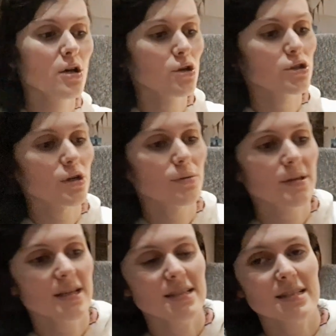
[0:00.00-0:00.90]
So
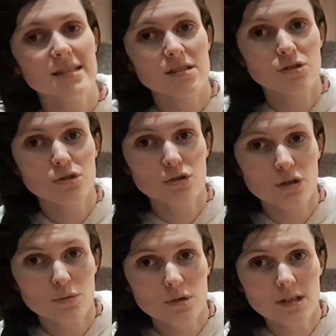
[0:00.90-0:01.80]
this is
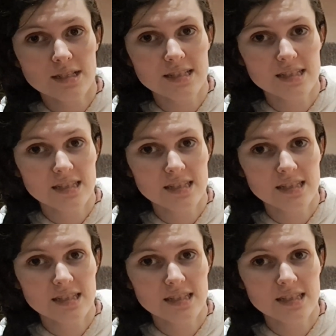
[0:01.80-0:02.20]
another one. This is